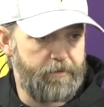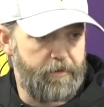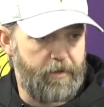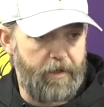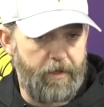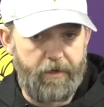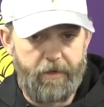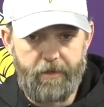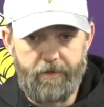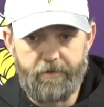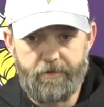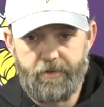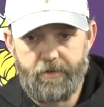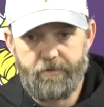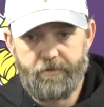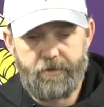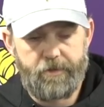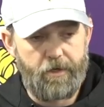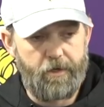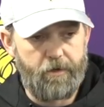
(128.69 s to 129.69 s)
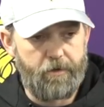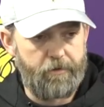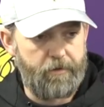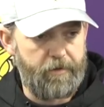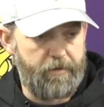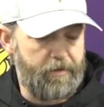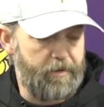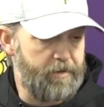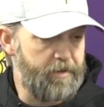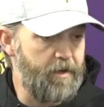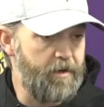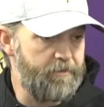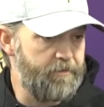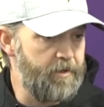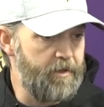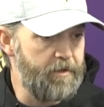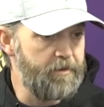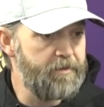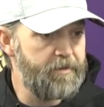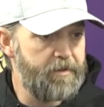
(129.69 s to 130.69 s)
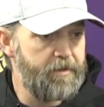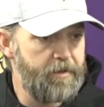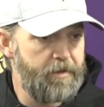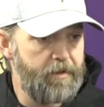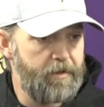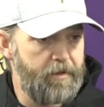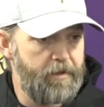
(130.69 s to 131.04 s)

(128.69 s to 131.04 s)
that he's shown and the toughness.